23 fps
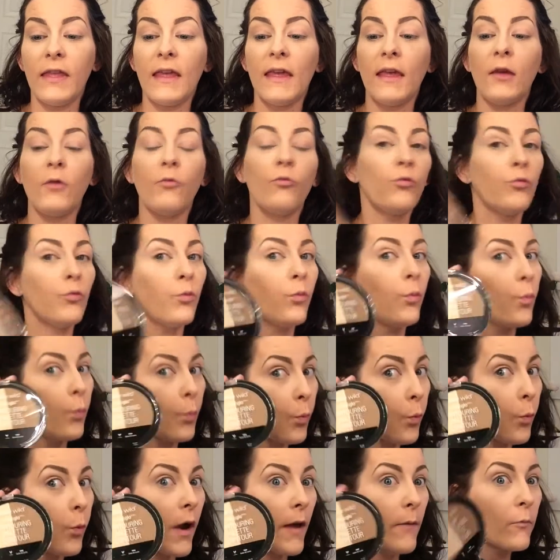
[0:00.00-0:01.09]
the
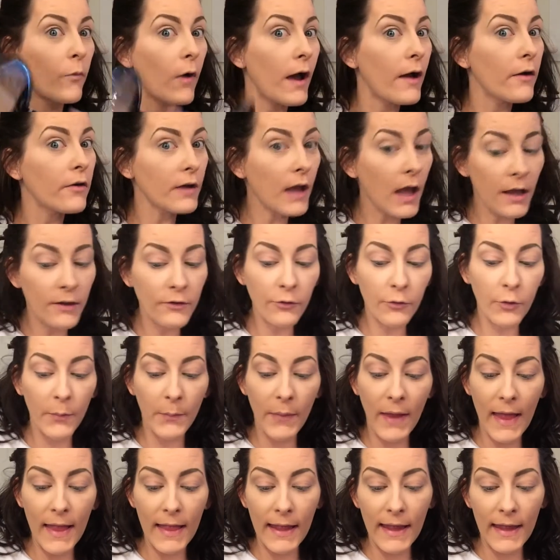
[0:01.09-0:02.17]
Wet n Wild contour
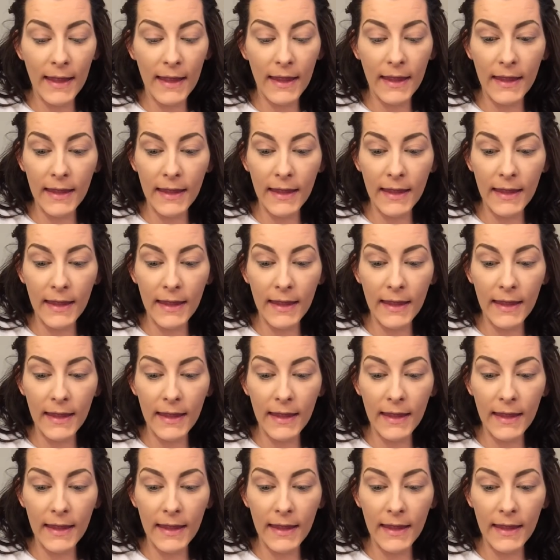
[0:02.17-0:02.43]
palette